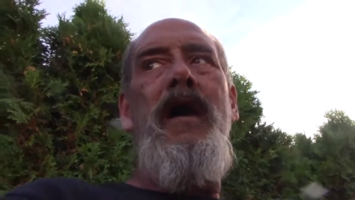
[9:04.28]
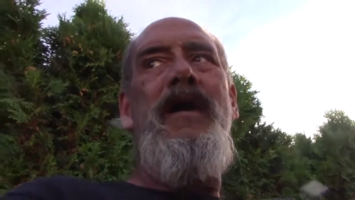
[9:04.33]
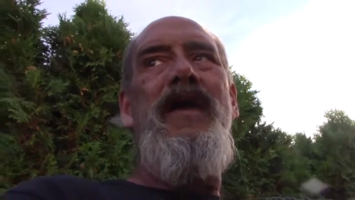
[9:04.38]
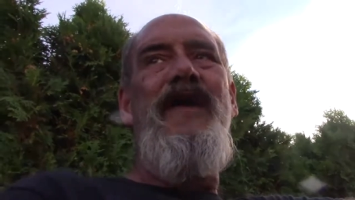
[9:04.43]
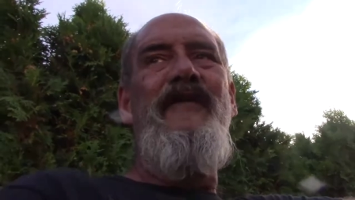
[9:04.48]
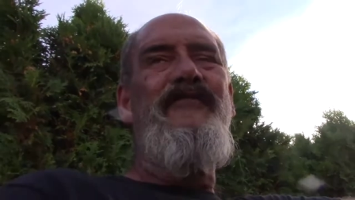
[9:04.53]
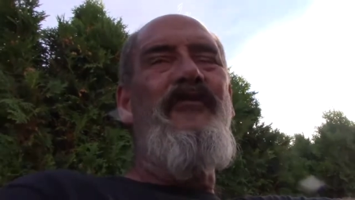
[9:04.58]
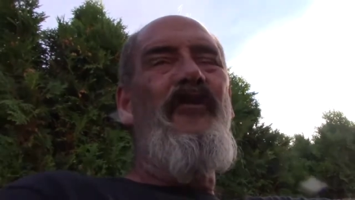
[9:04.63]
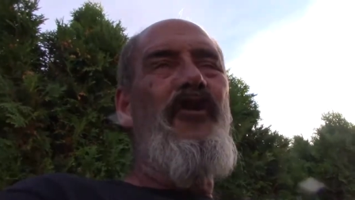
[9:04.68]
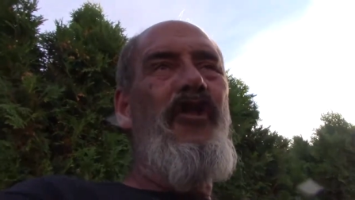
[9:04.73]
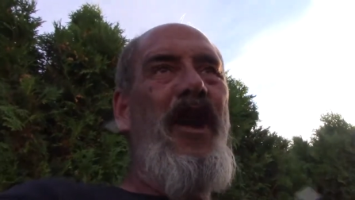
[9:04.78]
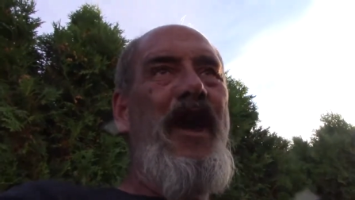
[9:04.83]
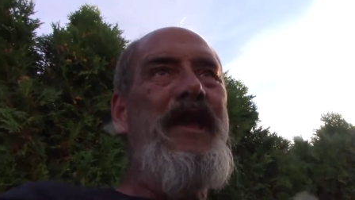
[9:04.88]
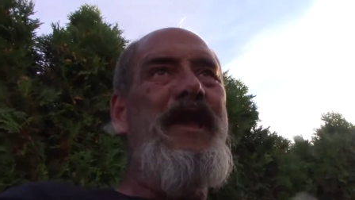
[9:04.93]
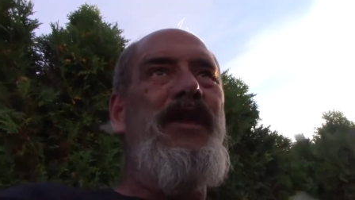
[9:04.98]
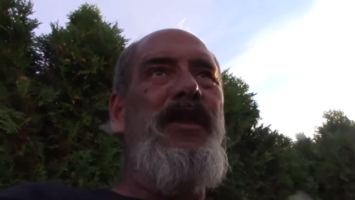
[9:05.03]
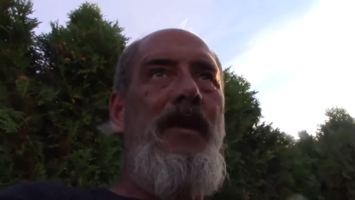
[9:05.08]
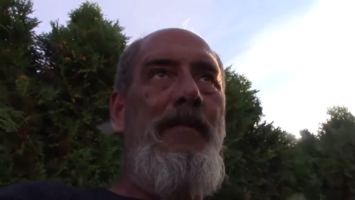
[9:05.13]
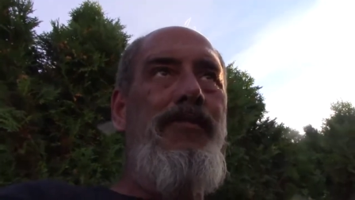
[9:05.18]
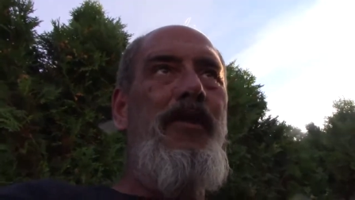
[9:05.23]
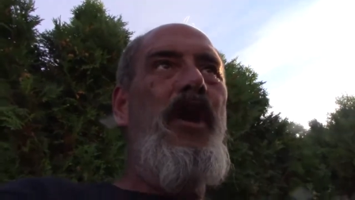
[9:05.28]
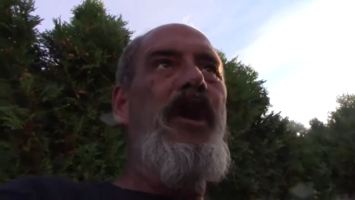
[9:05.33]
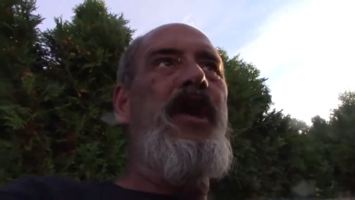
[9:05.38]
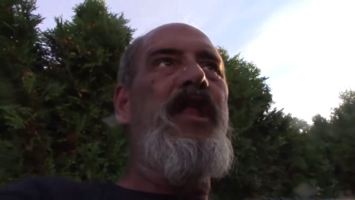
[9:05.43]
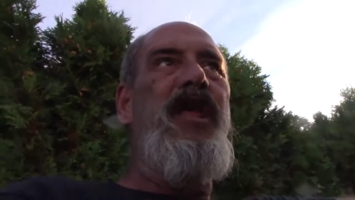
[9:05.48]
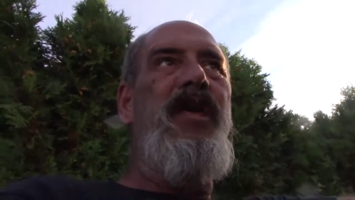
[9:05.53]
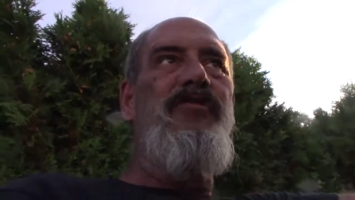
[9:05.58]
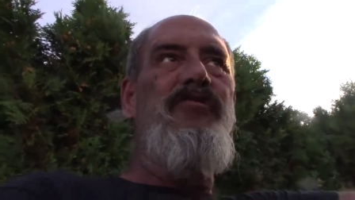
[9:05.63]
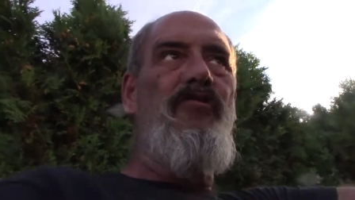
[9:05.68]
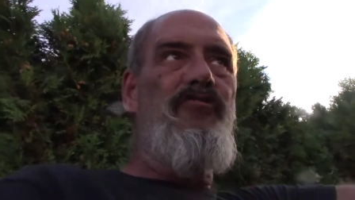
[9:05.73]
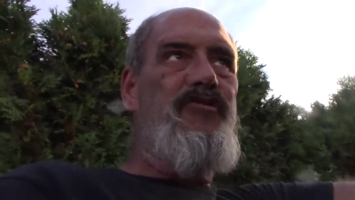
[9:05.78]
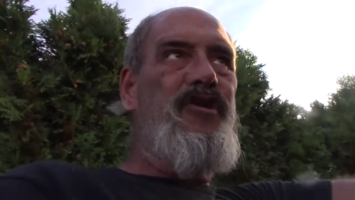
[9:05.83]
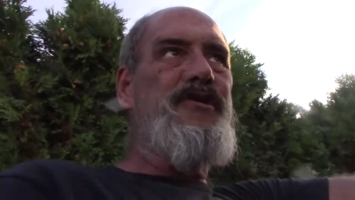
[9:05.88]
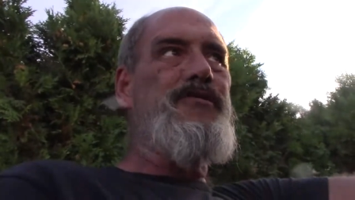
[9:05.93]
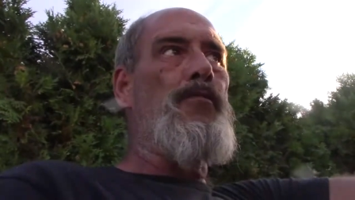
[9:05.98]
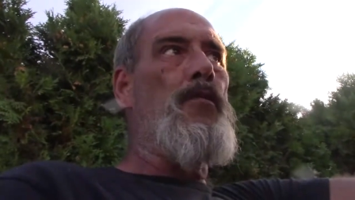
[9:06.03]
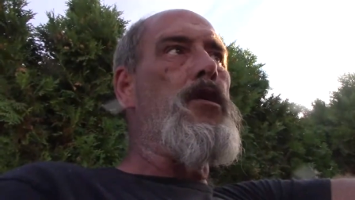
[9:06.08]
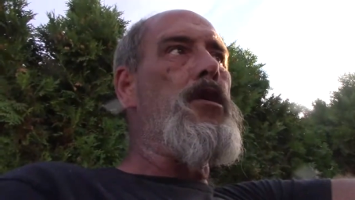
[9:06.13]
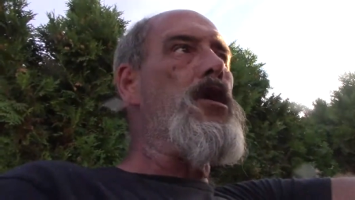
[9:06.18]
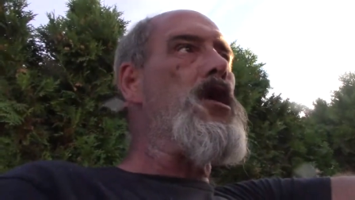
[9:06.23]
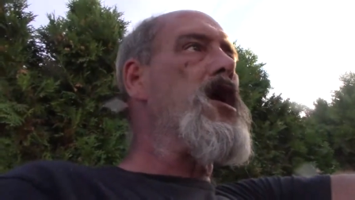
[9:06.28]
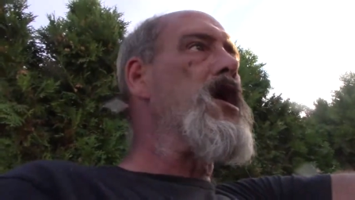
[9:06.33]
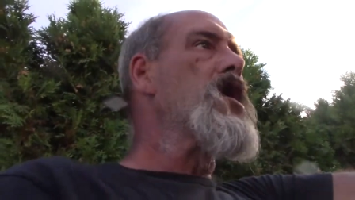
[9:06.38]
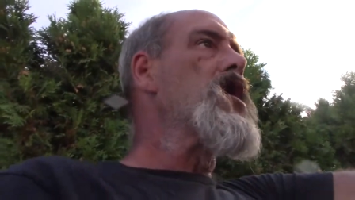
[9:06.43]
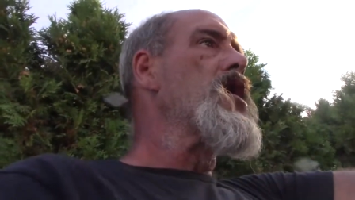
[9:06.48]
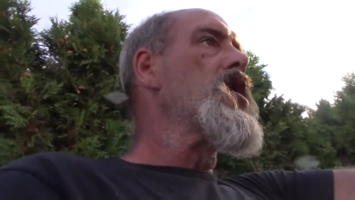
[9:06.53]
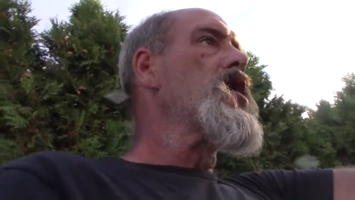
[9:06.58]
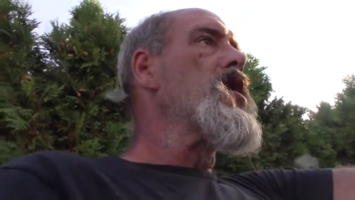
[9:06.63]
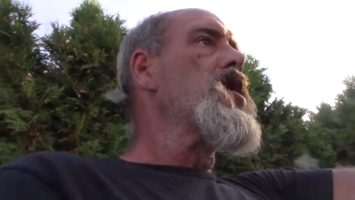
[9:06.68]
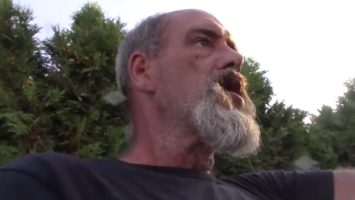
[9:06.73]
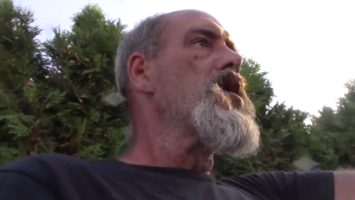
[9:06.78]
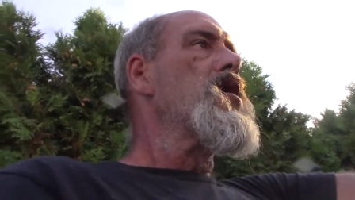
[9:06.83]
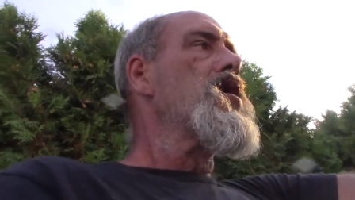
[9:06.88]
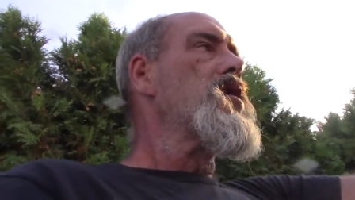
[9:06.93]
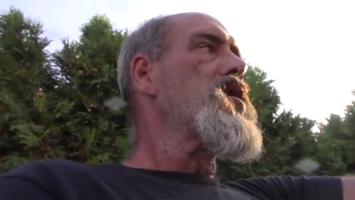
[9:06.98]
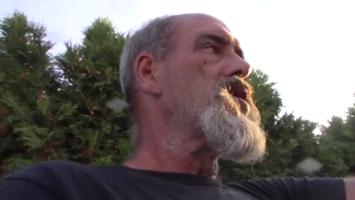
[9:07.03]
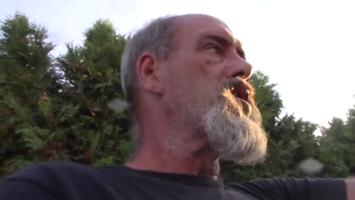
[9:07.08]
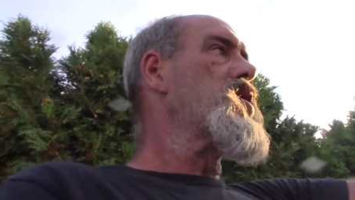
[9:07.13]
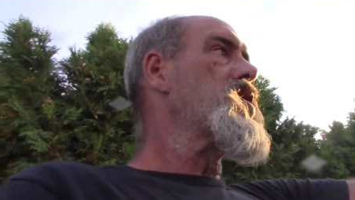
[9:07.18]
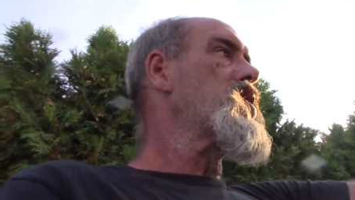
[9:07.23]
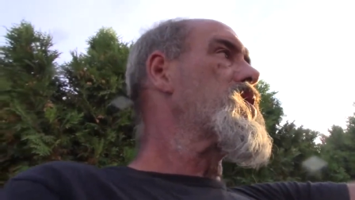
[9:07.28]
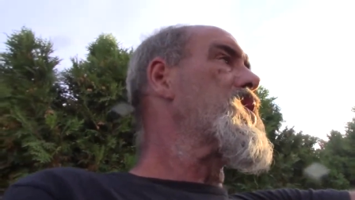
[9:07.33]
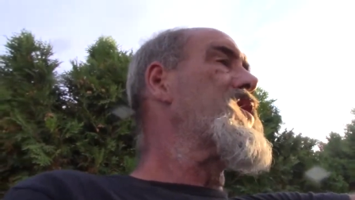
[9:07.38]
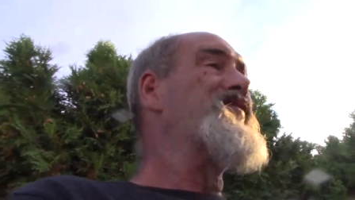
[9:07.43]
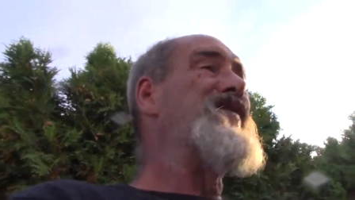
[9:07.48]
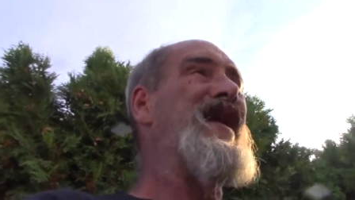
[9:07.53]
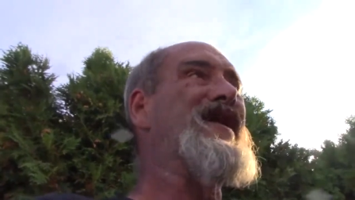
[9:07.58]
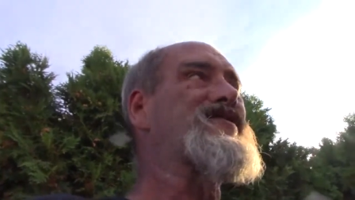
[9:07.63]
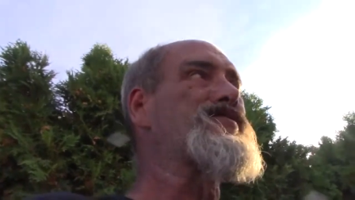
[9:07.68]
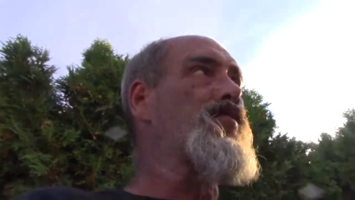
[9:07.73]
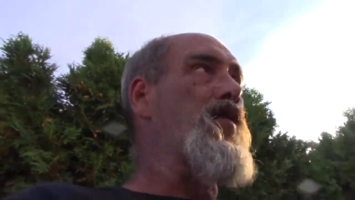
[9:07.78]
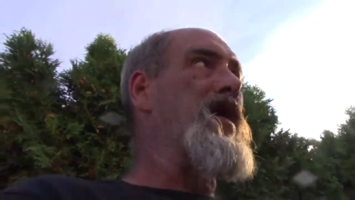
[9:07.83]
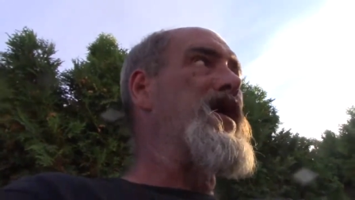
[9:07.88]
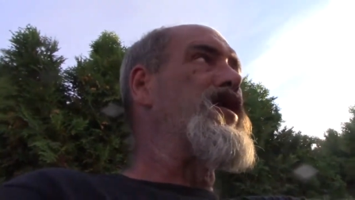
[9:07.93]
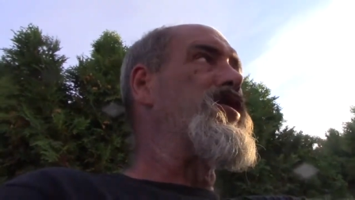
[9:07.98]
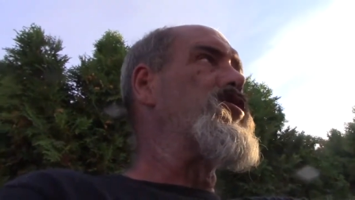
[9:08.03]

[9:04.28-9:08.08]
if you're lucky, you can plug it in, it'll just work. And that's the way it